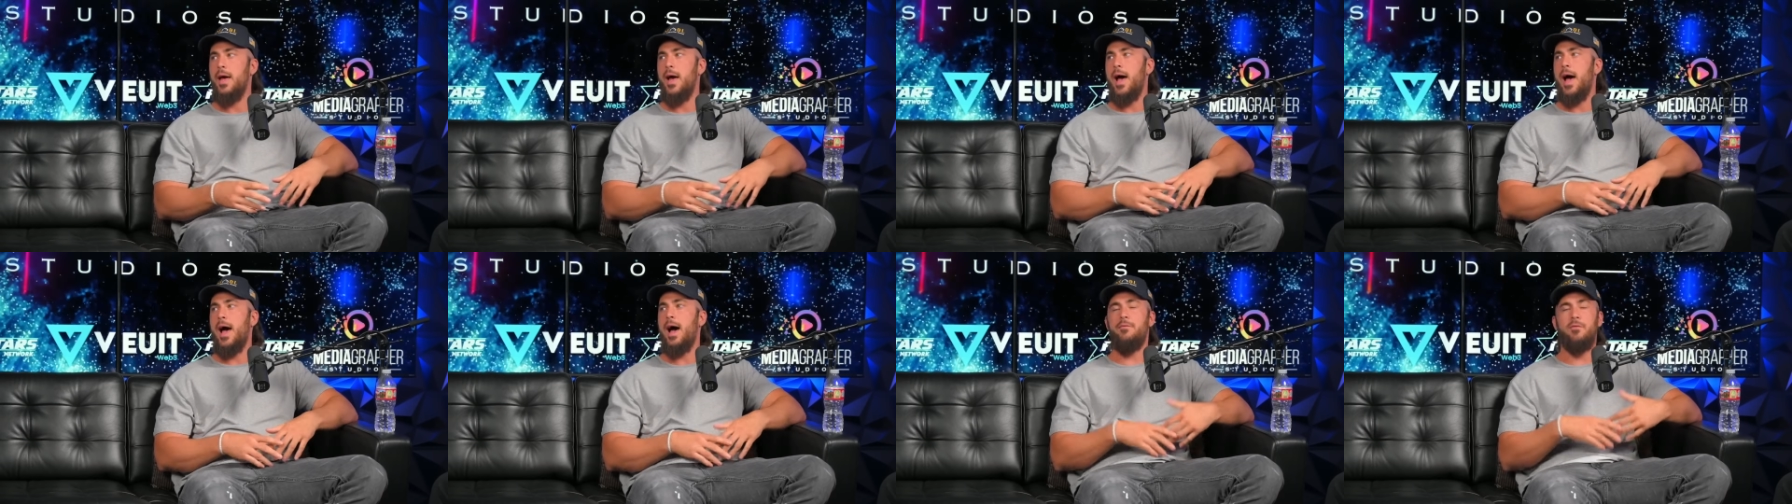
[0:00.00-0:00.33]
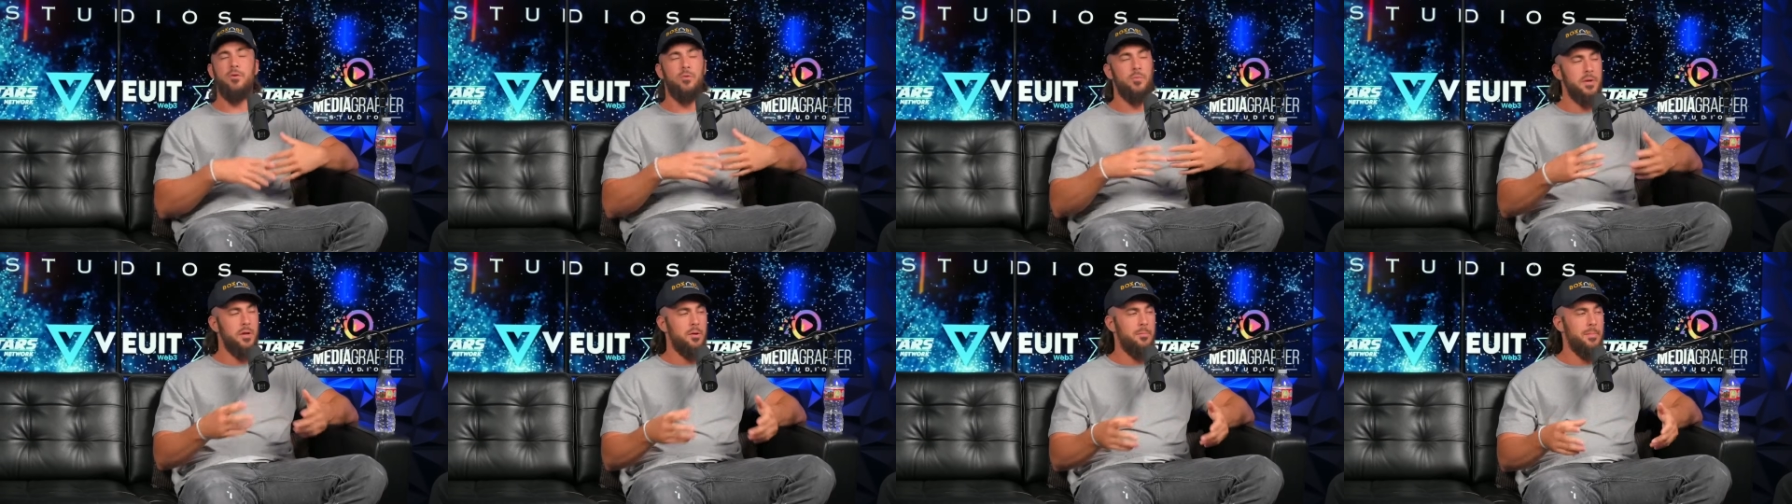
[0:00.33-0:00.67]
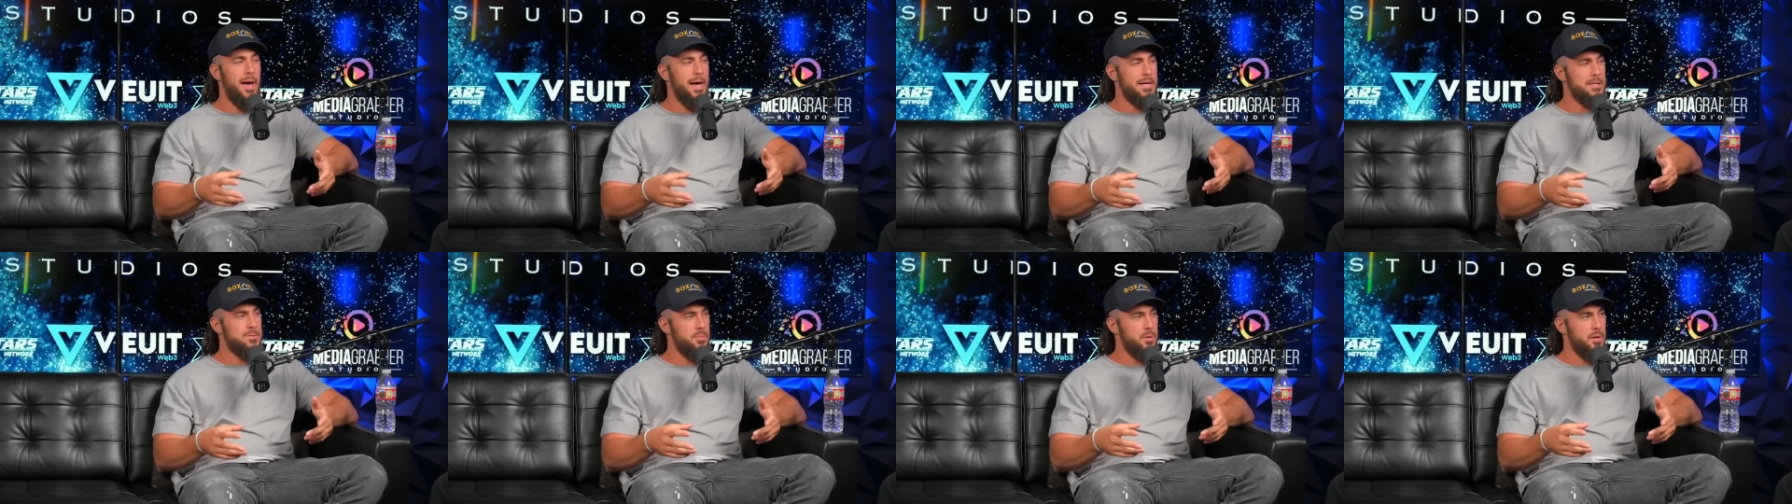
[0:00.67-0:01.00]
have a real
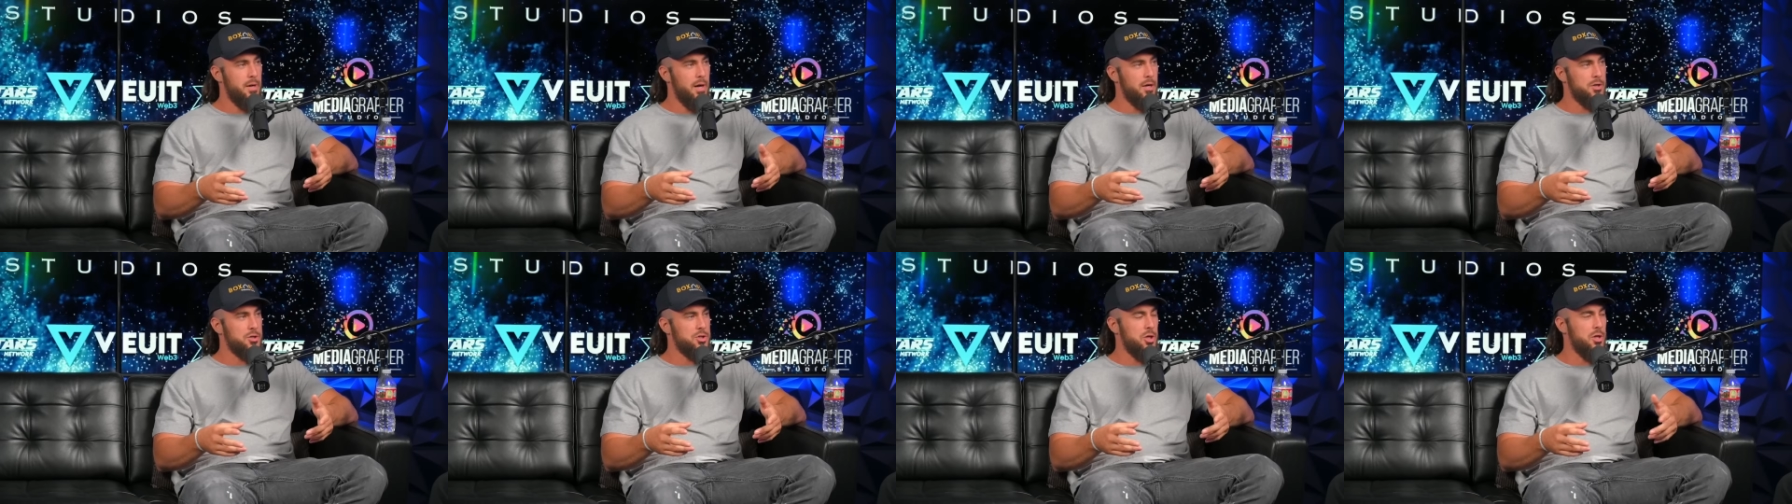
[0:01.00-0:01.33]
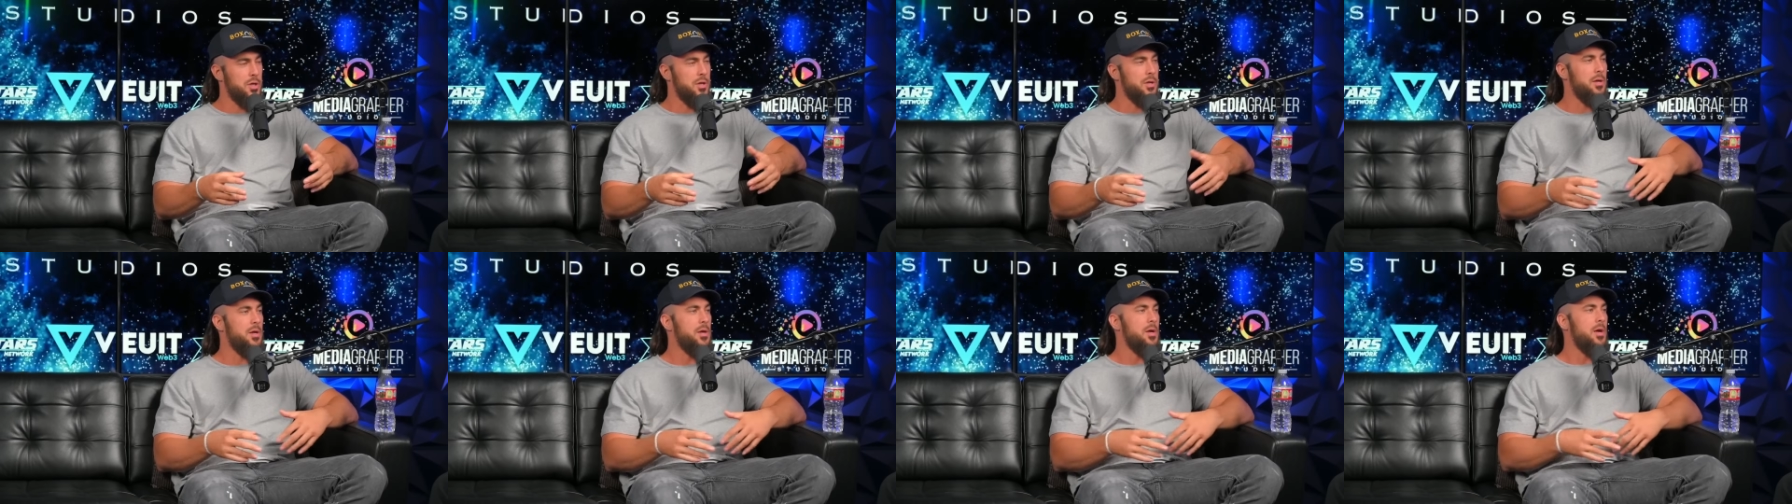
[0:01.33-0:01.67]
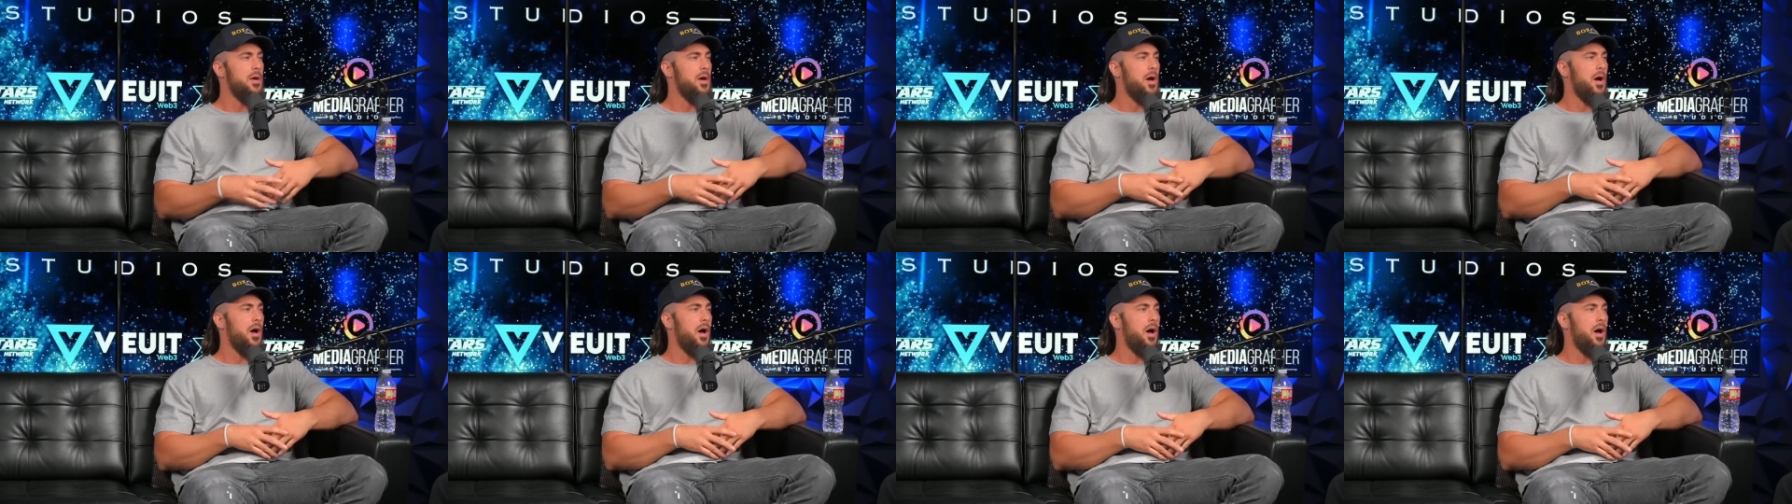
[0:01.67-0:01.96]
mass production, mm-hmm.